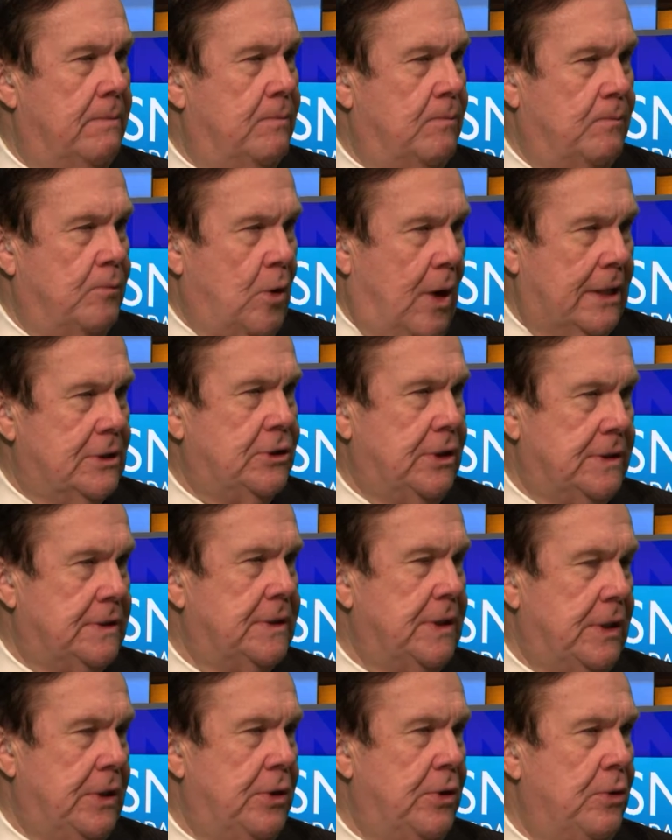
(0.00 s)

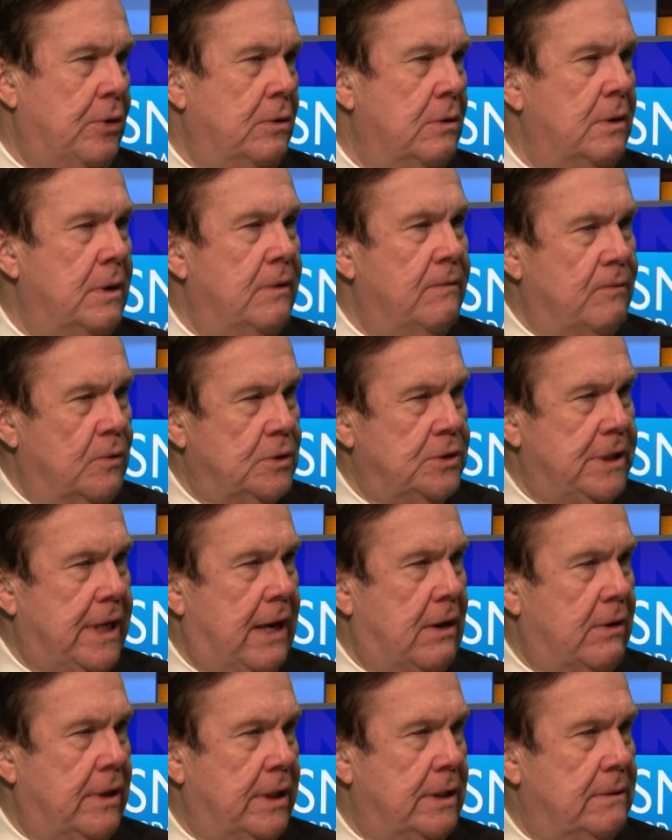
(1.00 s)
projects a year for
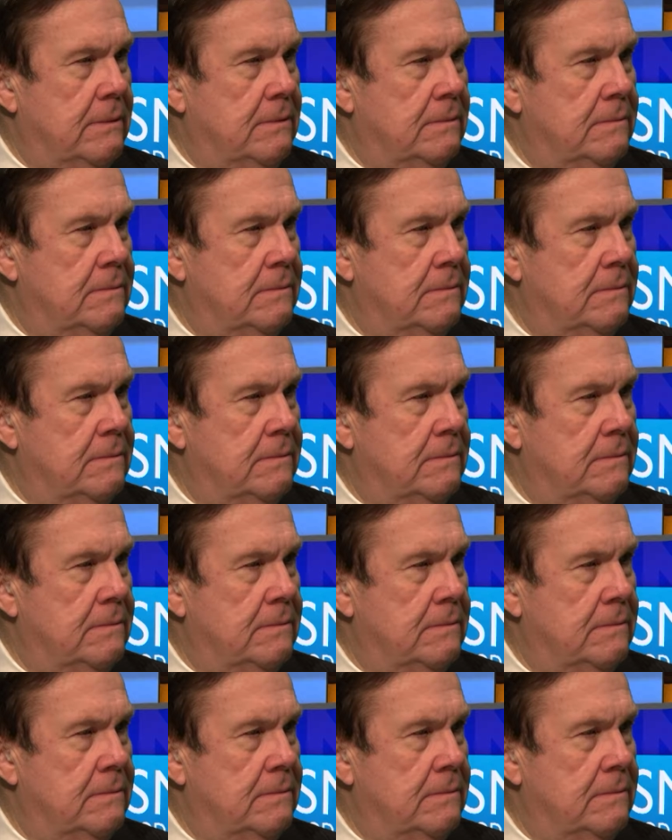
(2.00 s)
charity?